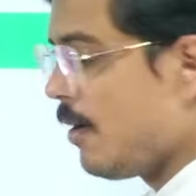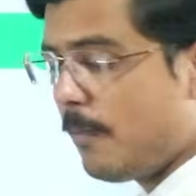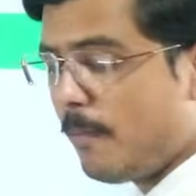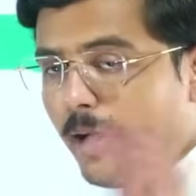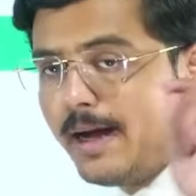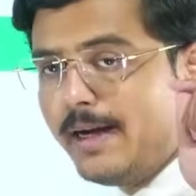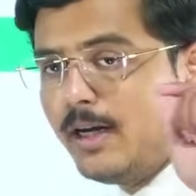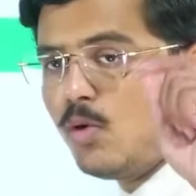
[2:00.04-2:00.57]

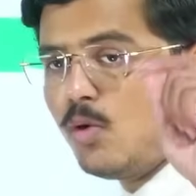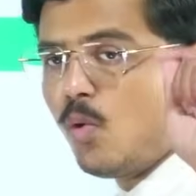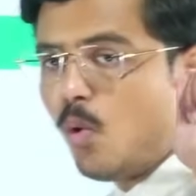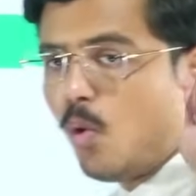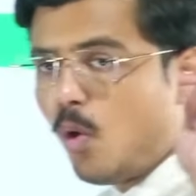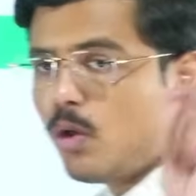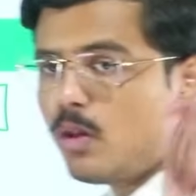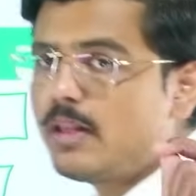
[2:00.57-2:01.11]
Mind you,
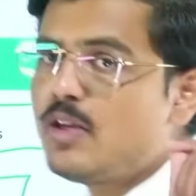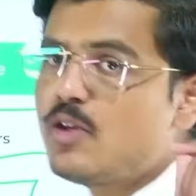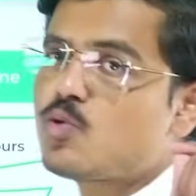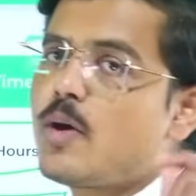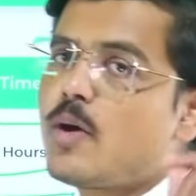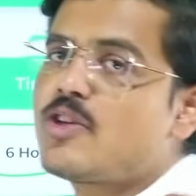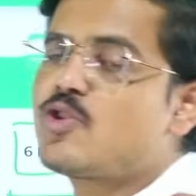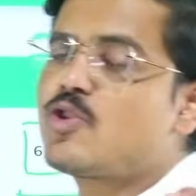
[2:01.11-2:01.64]
all these
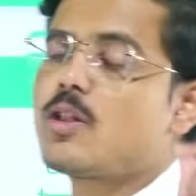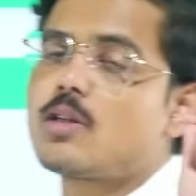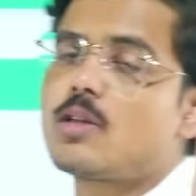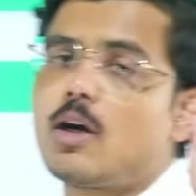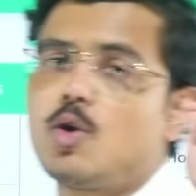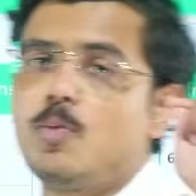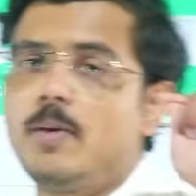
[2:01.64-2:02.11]
questions are to